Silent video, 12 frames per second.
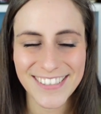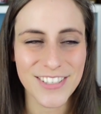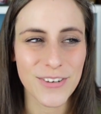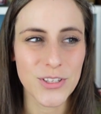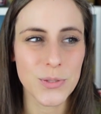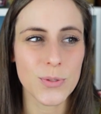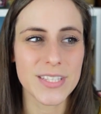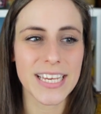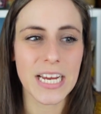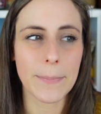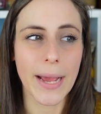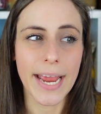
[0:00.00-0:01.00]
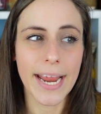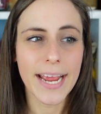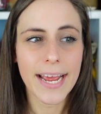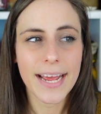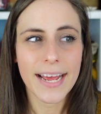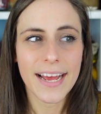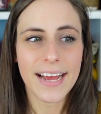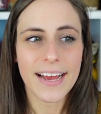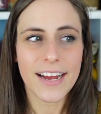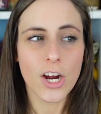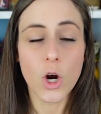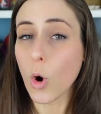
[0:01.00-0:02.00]
So this was like my
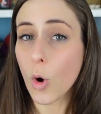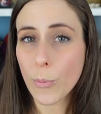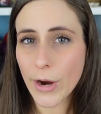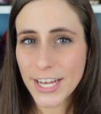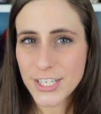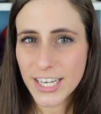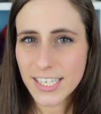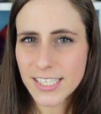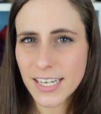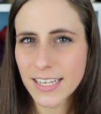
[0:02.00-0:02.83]
goal project.